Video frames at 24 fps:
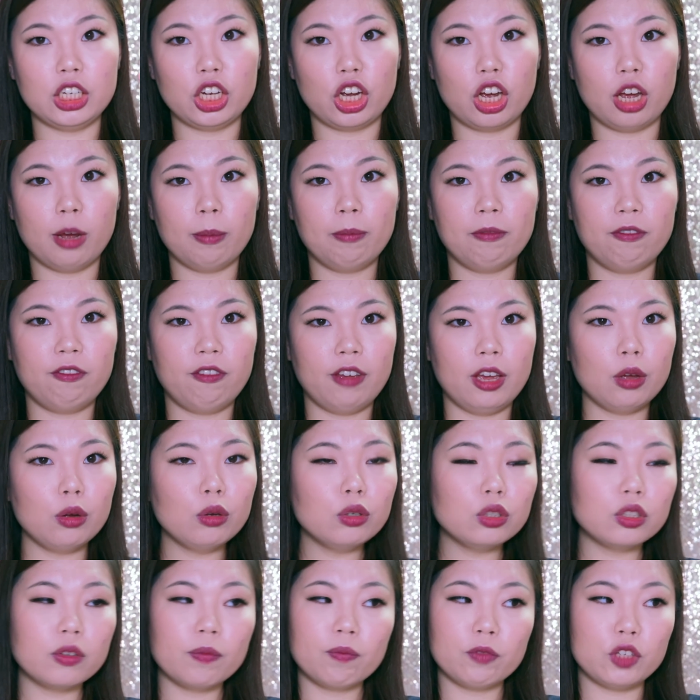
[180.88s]
the cup
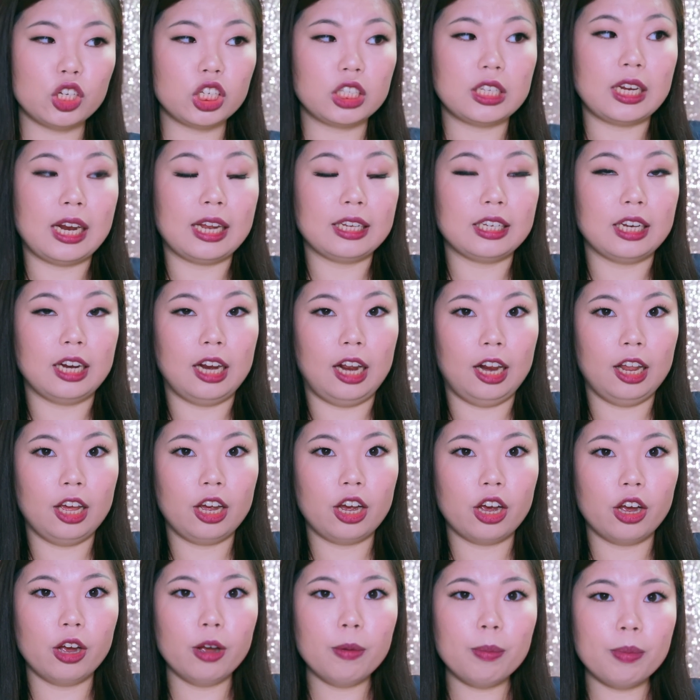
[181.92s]
feels, just like the Lily
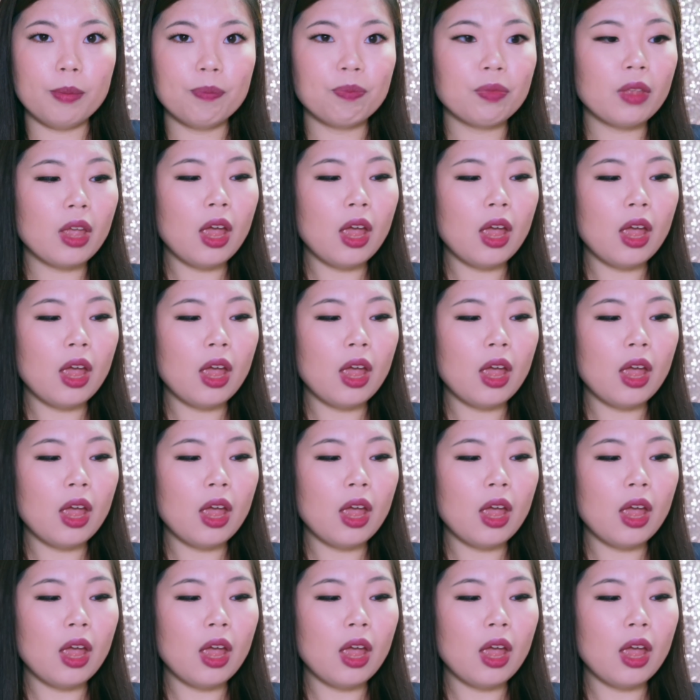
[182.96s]
cup,